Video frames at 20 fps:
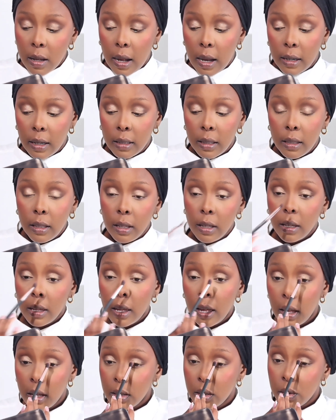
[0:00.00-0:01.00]
Another thing you
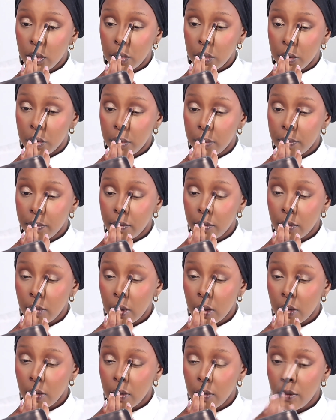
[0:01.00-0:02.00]
can do
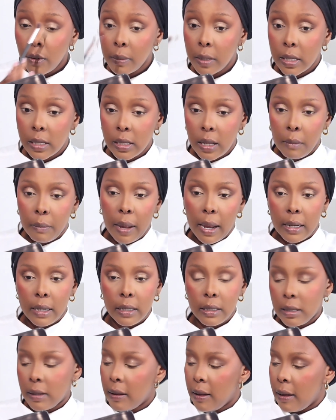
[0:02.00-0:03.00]
from the same
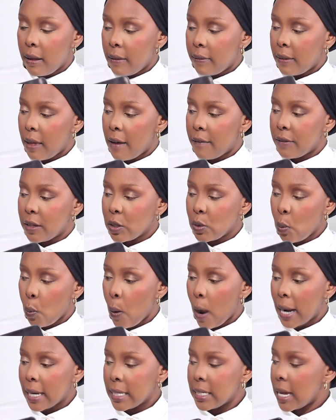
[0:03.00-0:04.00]
palette, they have this
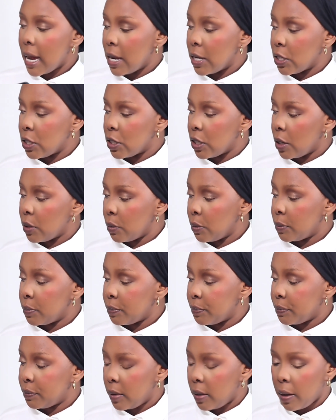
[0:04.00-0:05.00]
white
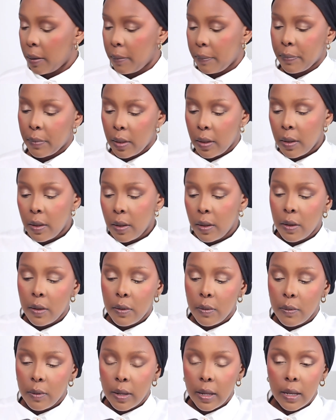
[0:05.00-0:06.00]
eyeshadow. Yeah?
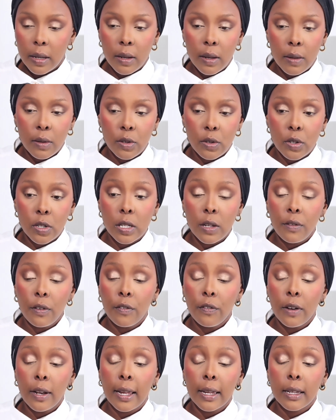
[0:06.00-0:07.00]
You can just, if
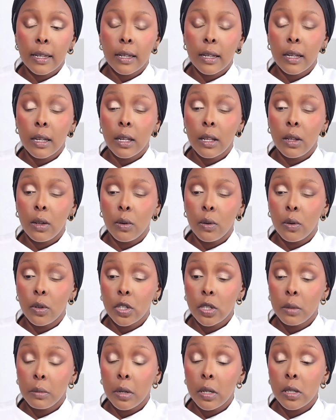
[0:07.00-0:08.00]
you feel like your
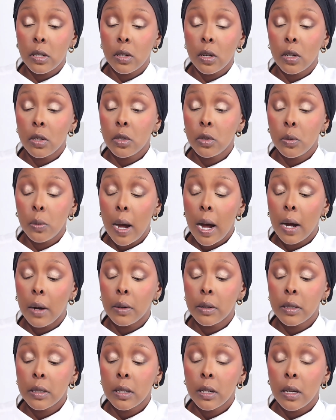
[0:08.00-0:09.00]
shimmer is not too
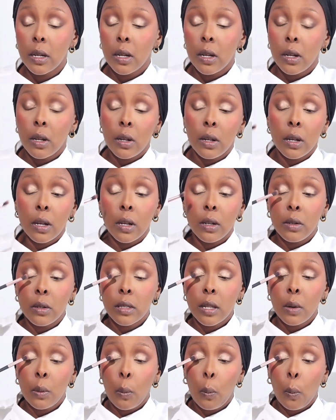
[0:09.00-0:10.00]
out, you can
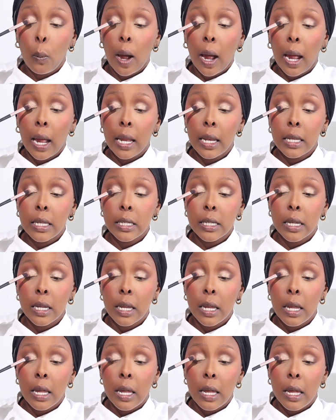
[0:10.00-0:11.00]
use that white
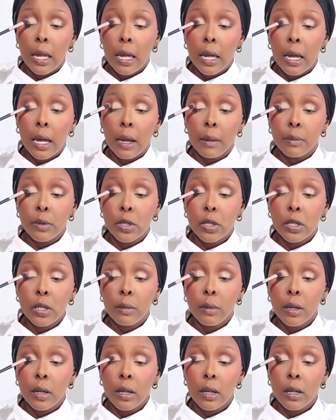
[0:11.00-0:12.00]

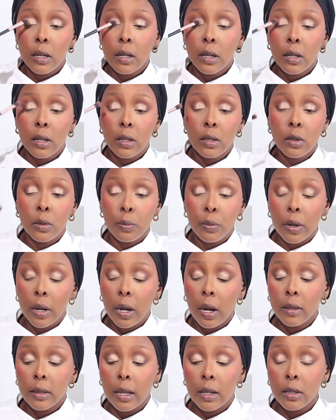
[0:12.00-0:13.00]
shimmer to
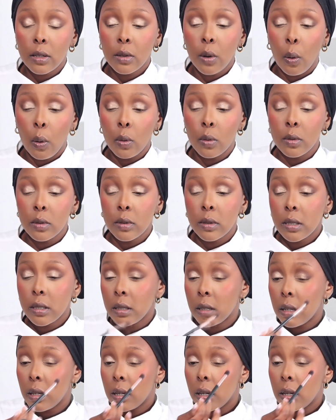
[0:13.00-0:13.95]
bring out that gold.